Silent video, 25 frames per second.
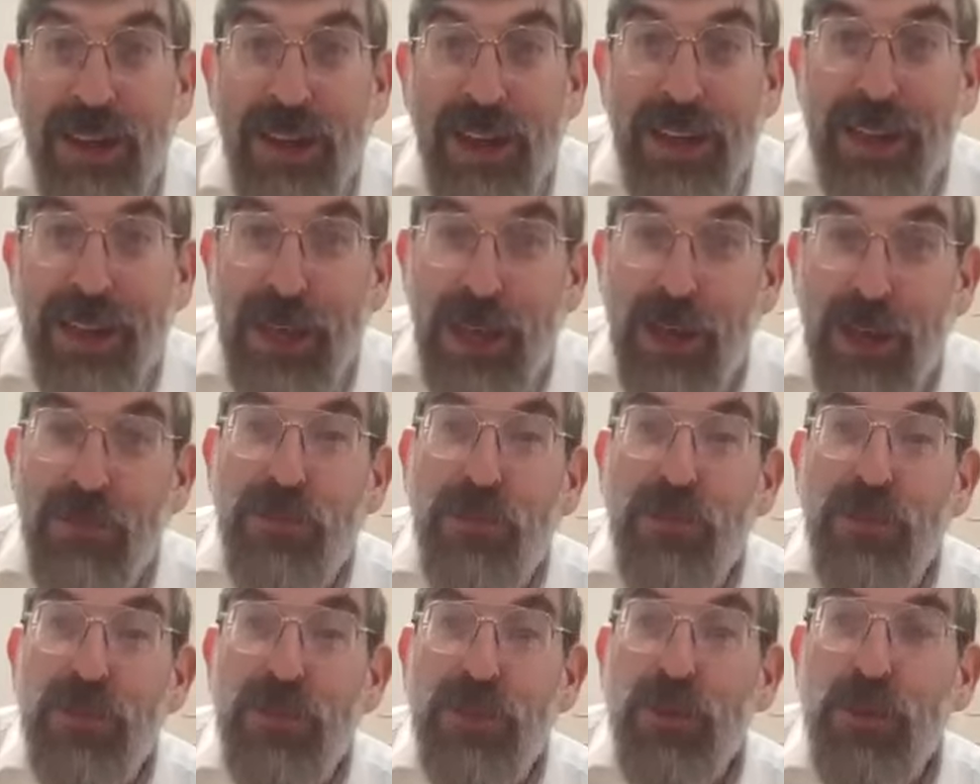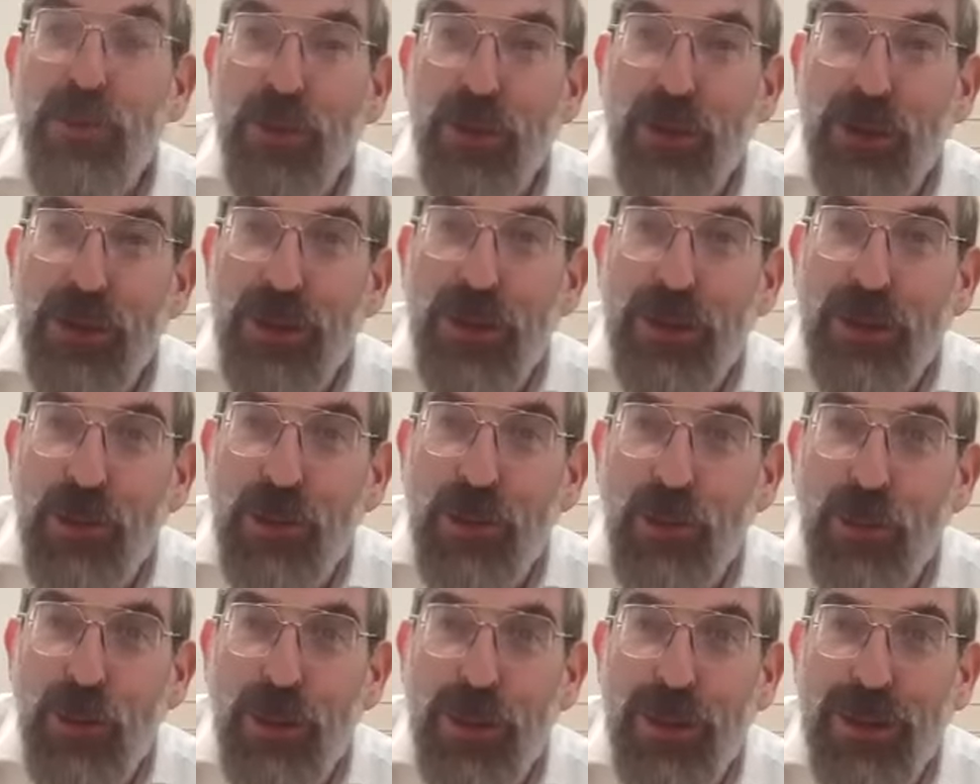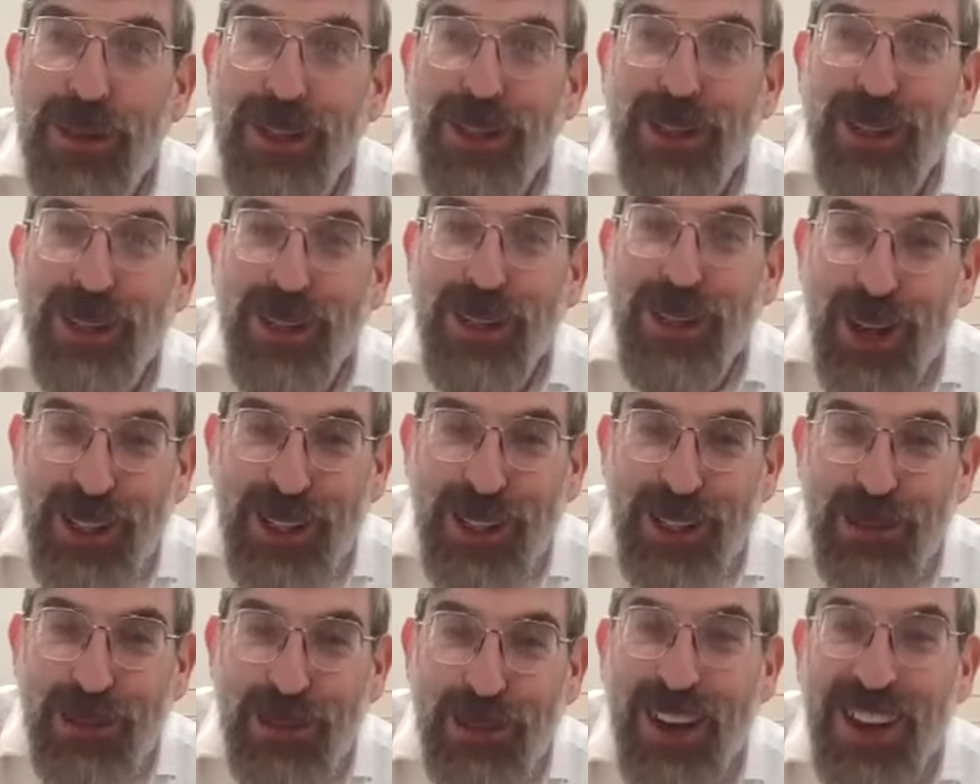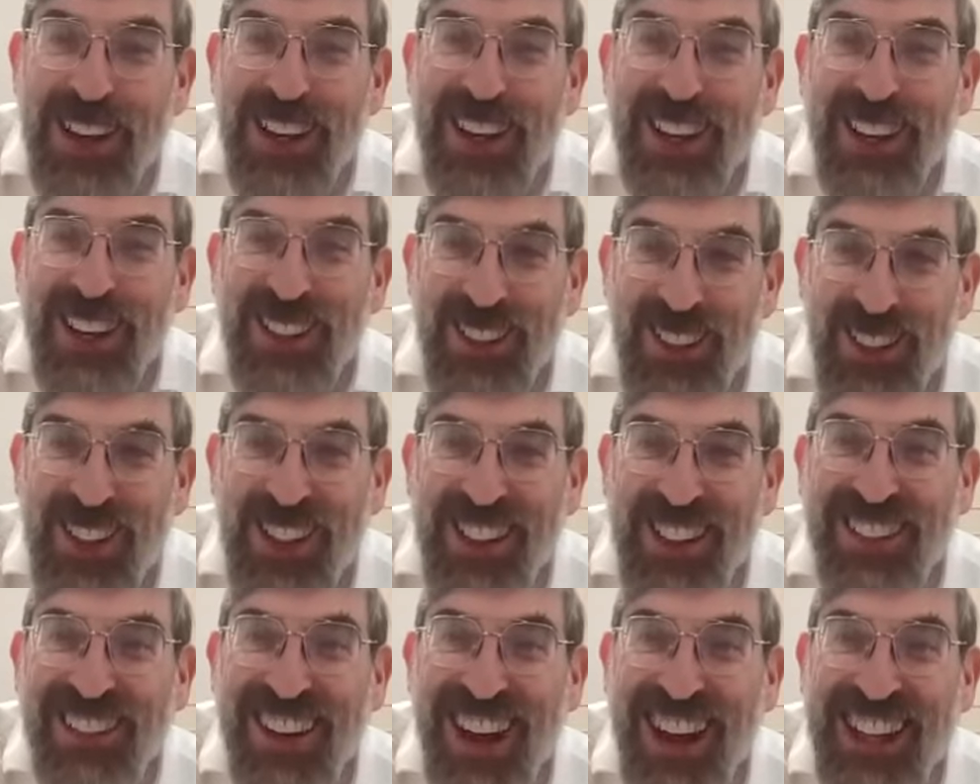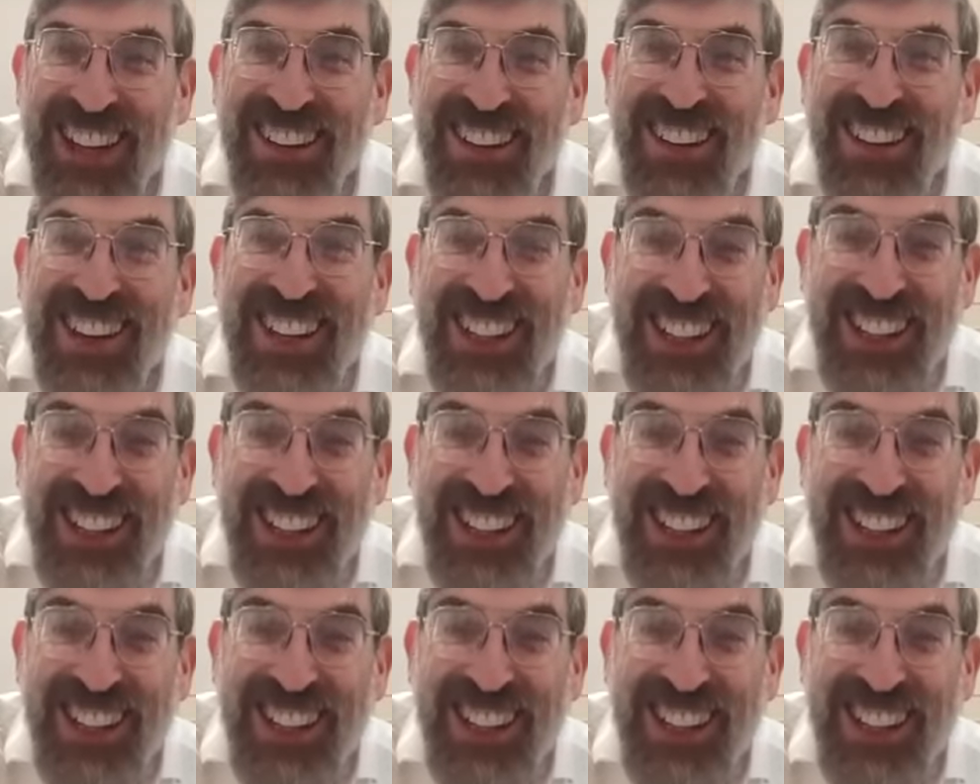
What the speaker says: And therefore, the word is accustomed by Kedushin, right?